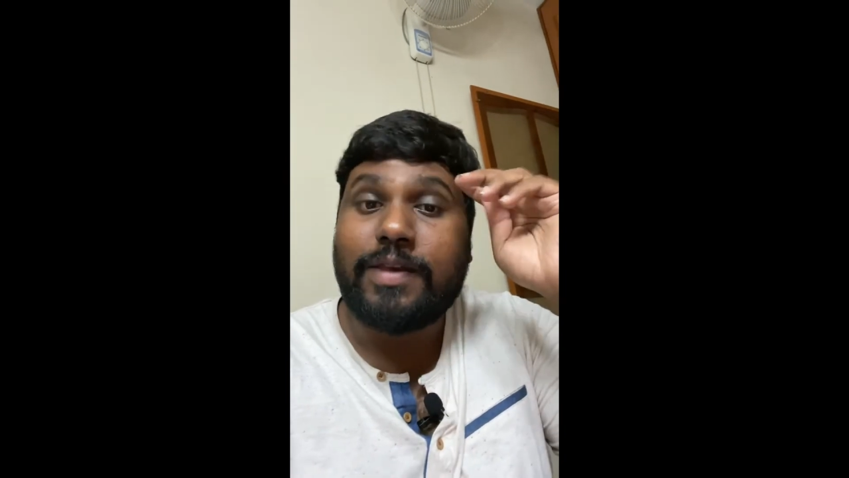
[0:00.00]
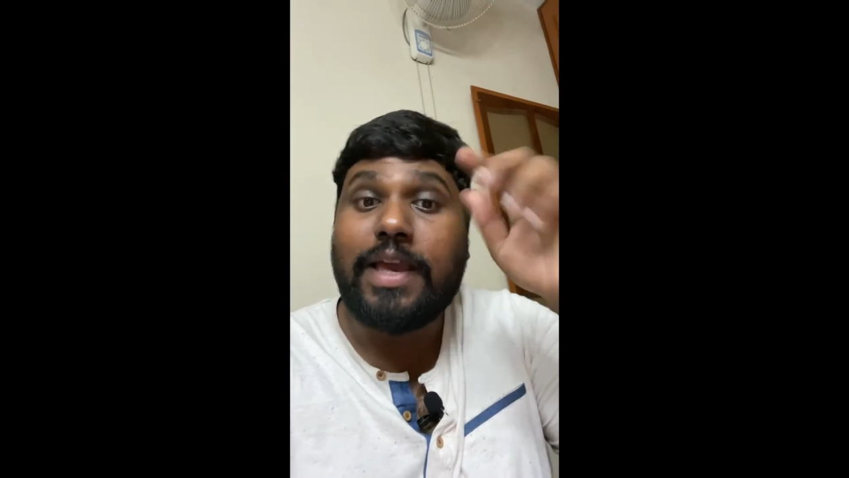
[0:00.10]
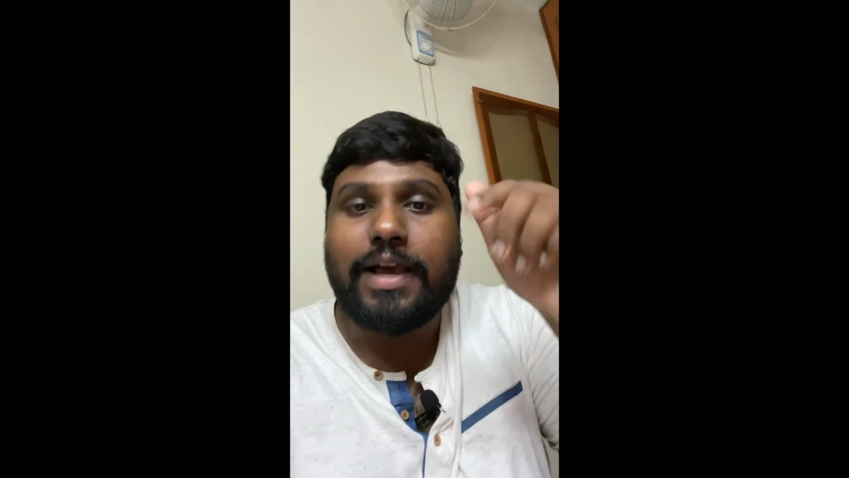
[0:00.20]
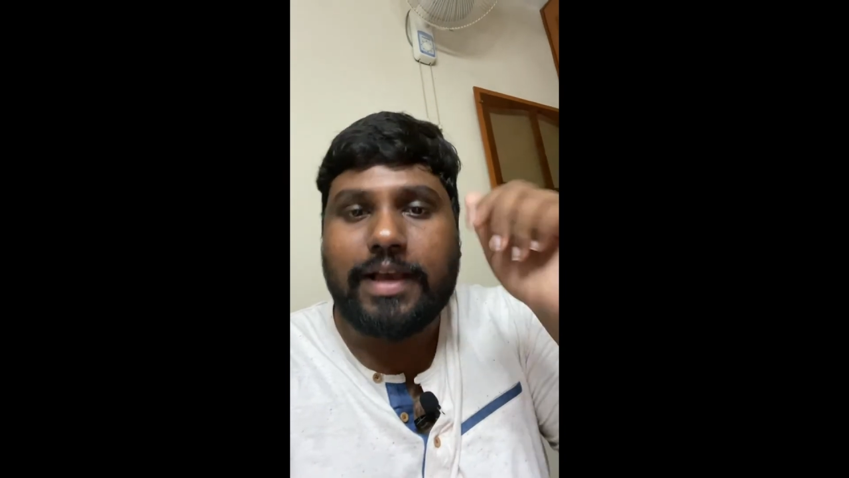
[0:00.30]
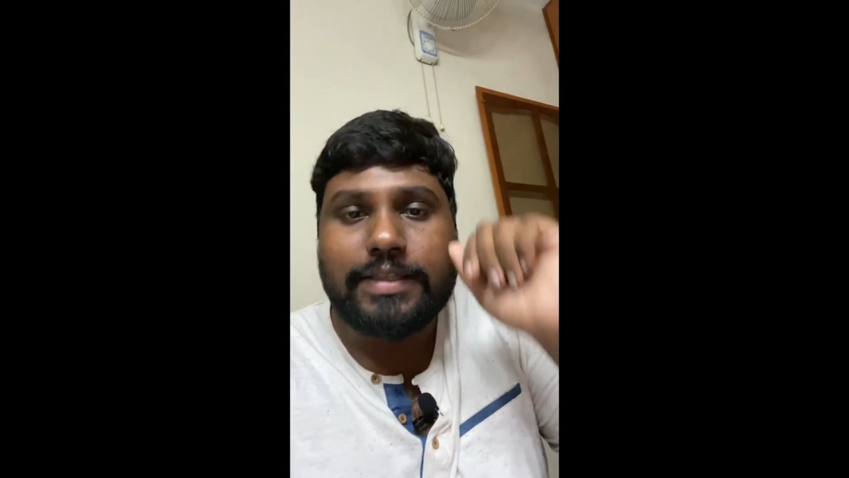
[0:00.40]

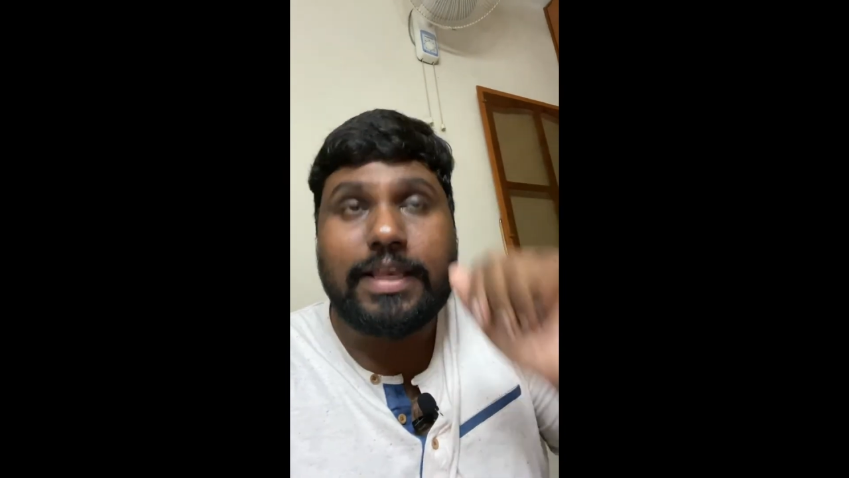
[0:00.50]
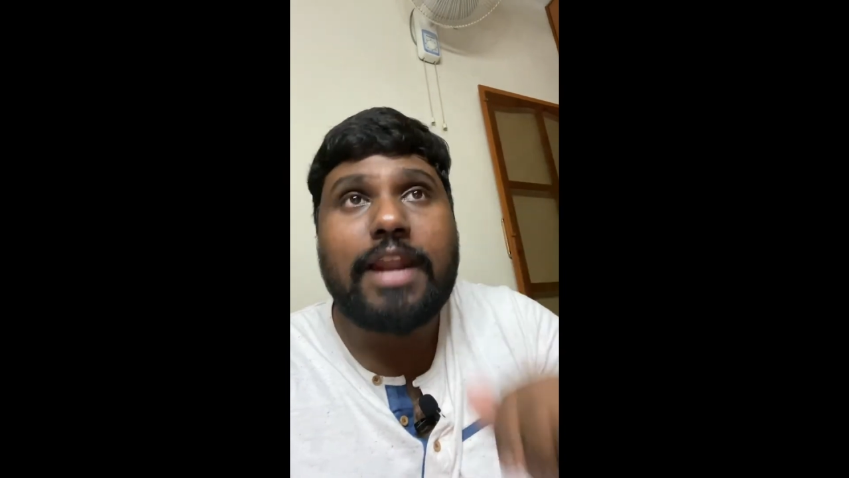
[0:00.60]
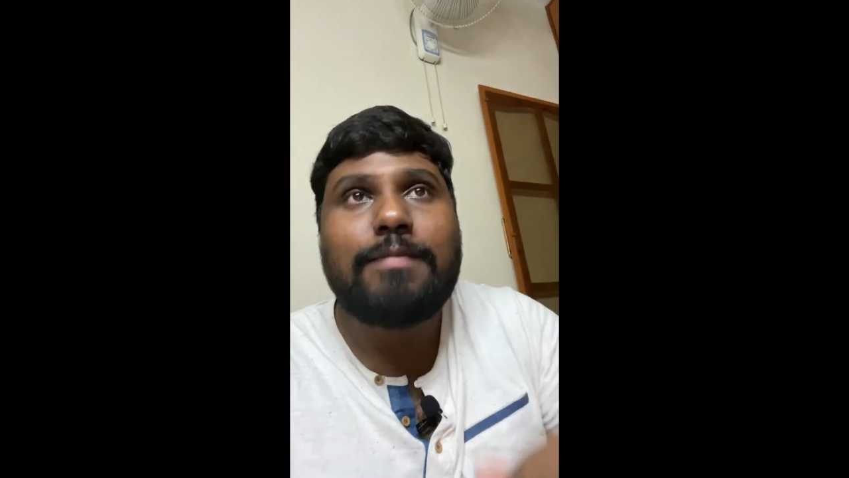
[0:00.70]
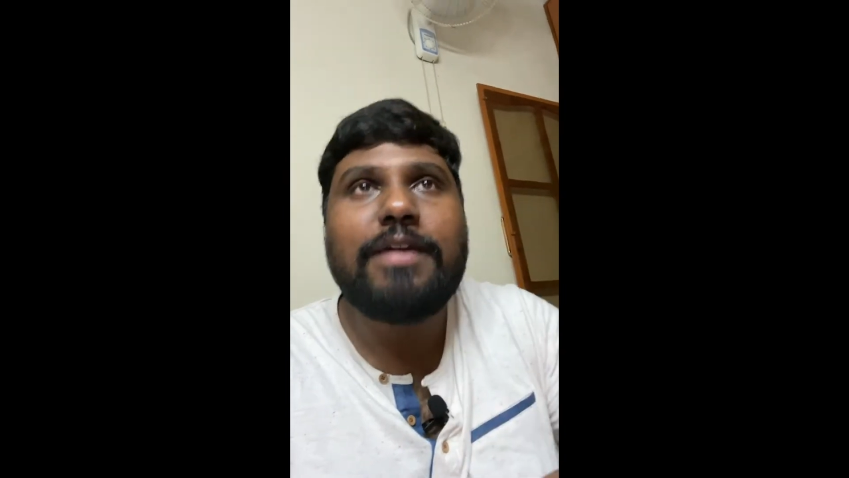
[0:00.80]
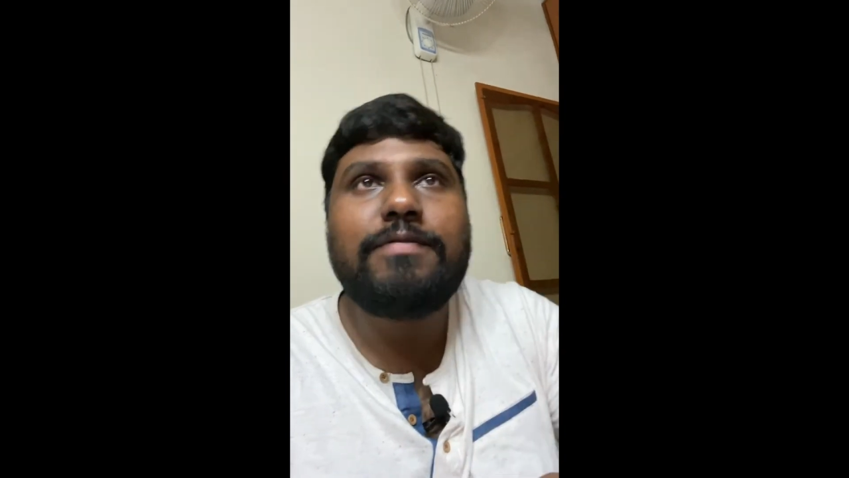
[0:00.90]
Yeah,
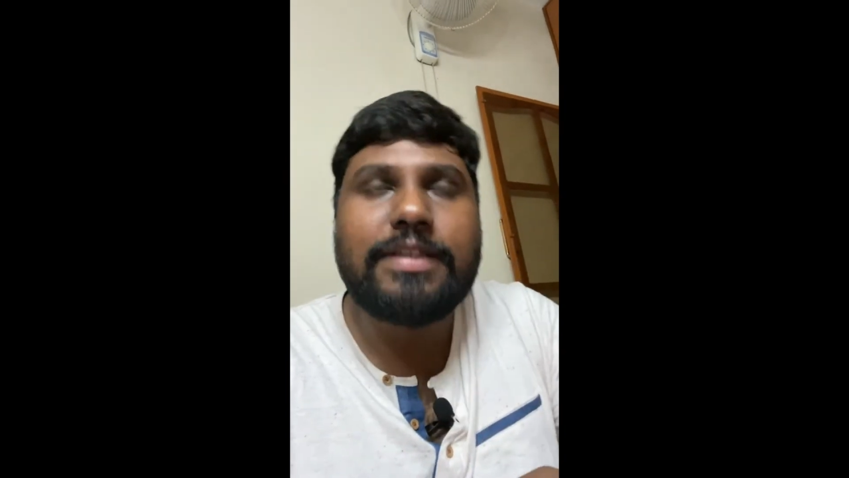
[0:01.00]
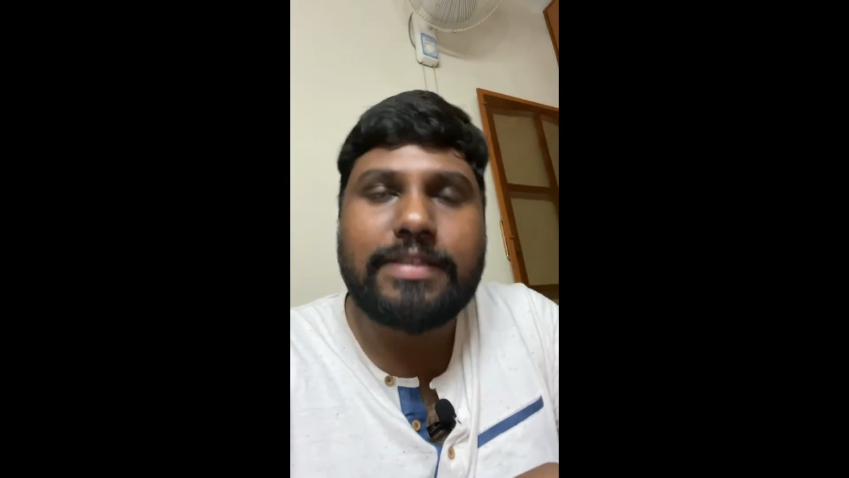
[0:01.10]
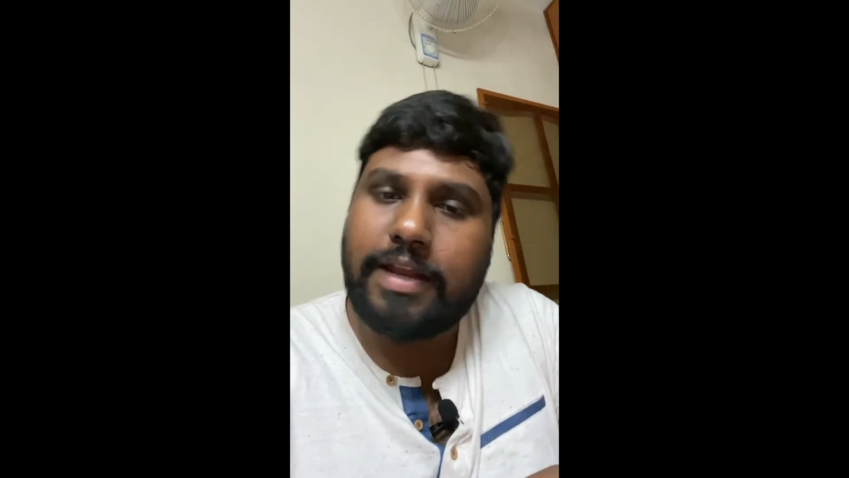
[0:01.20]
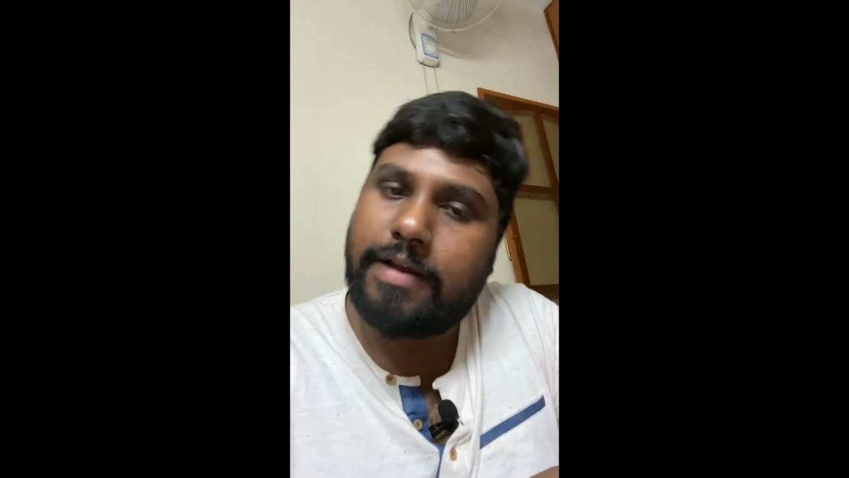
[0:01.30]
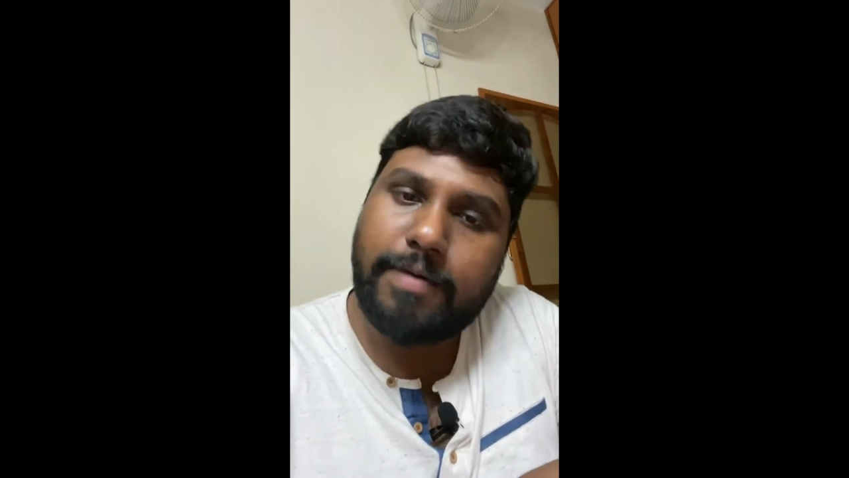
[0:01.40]
Sarabhai vs
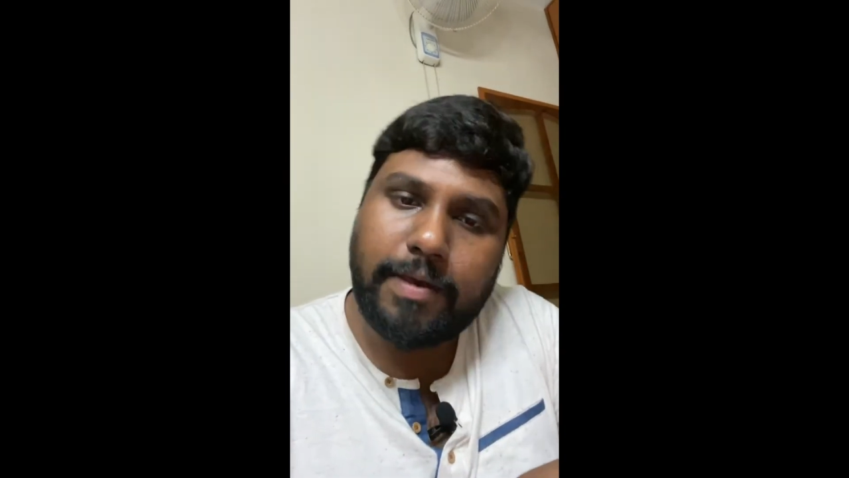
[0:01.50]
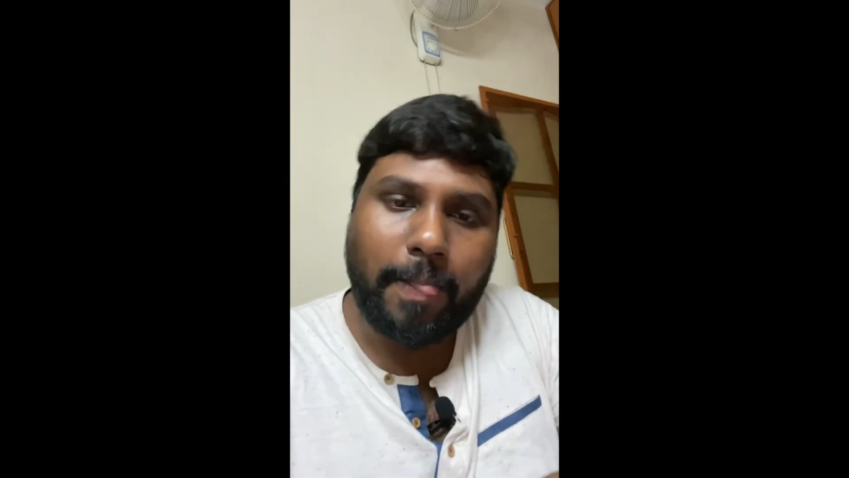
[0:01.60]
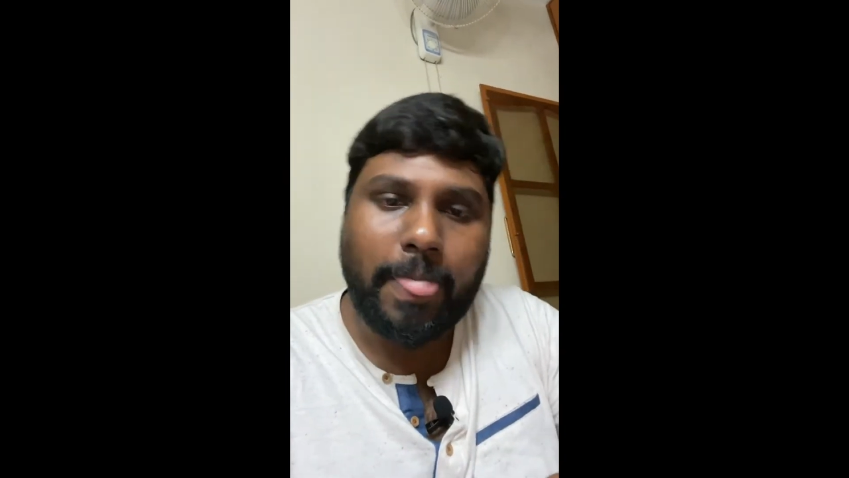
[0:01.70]
Sarabhai,